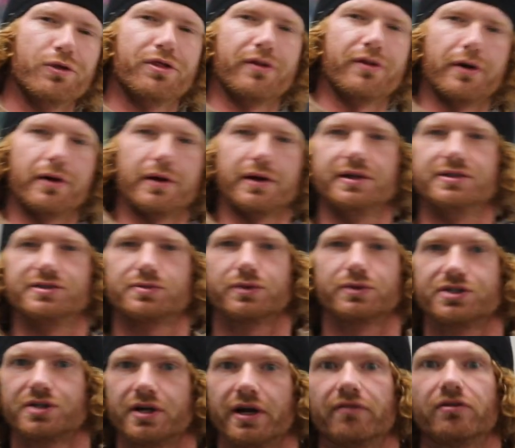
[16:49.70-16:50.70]
30s,
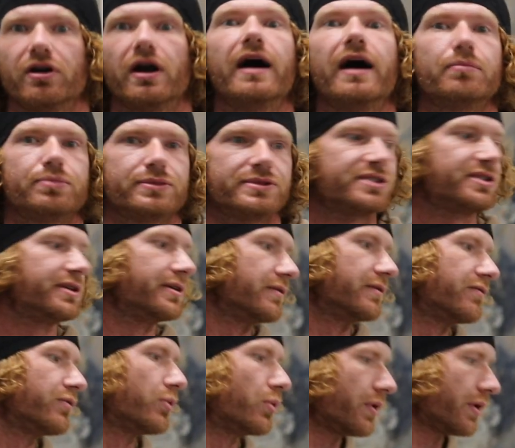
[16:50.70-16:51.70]
which never happens here
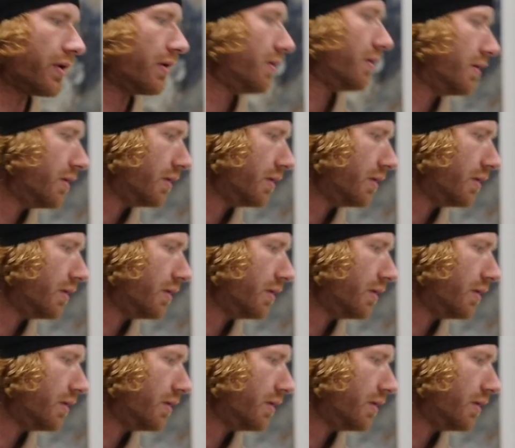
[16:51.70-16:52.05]
in Florida.